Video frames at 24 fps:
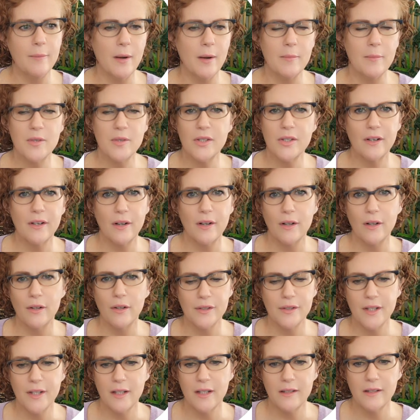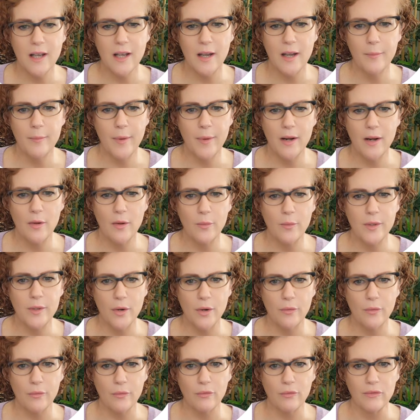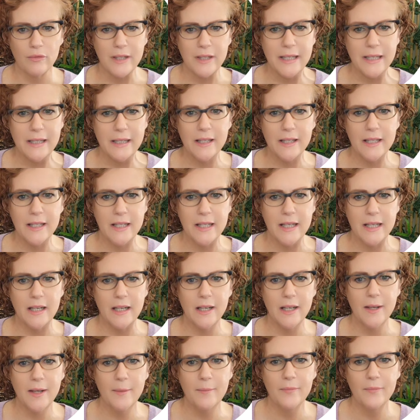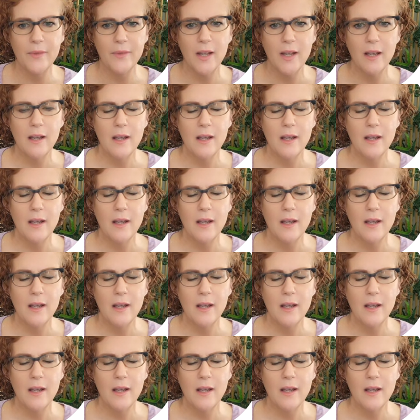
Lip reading: but I'm just going to close that side panel. We don't really need it.